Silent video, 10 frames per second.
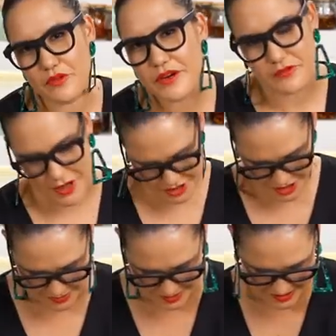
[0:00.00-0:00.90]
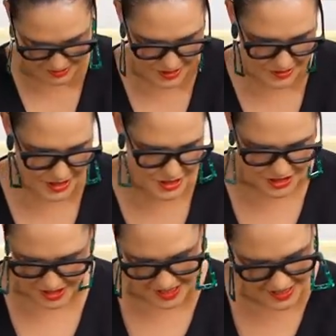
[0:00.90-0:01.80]
we're in a rush, aren't we? We're in a
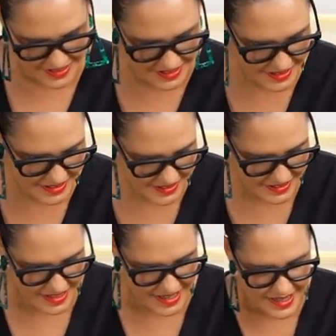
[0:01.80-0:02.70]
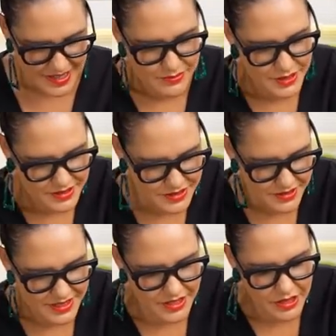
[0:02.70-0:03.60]
rush, okay. Um, what else do
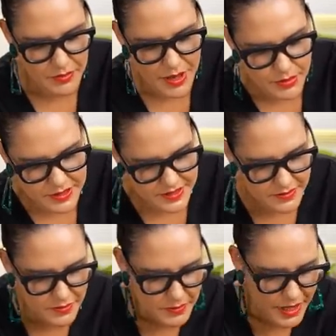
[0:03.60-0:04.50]
I need? I might put some of